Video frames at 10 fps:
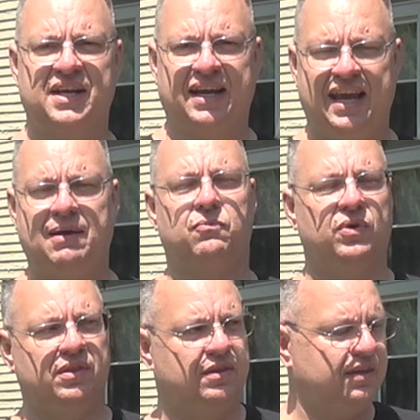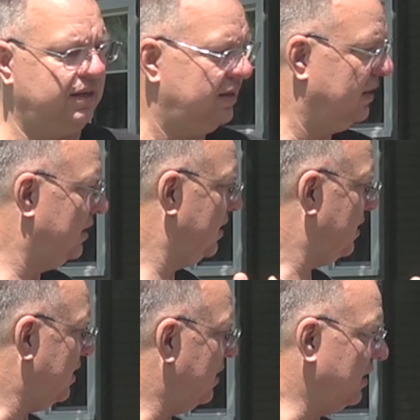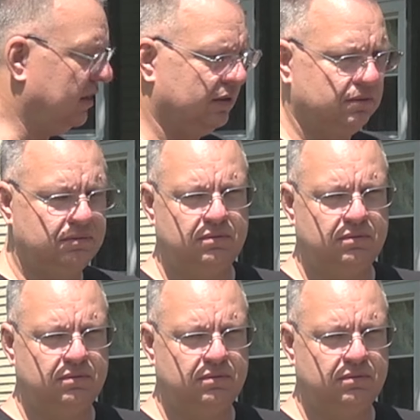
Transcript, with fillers: that came with the uh,